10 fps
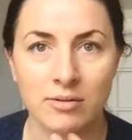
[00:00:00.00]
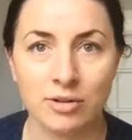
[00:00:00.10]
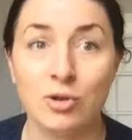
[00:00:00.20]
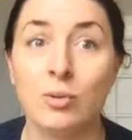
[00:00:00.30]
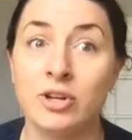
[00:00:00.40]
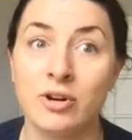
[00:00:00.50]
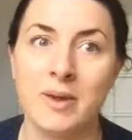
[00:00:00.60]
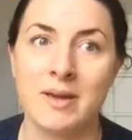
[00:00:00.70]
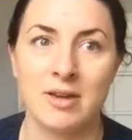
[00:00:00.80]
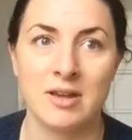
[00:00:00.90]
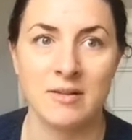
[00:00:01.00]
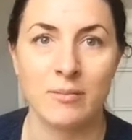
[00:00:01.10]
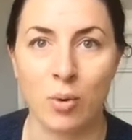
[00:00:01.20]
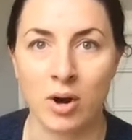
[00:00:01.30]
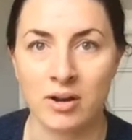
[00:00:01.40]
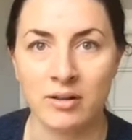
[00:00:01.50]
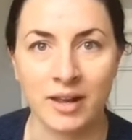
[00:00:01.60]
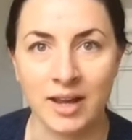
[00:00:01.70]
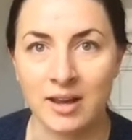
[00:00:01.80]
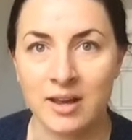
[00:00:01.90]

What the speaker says: you and your baby is important. Like,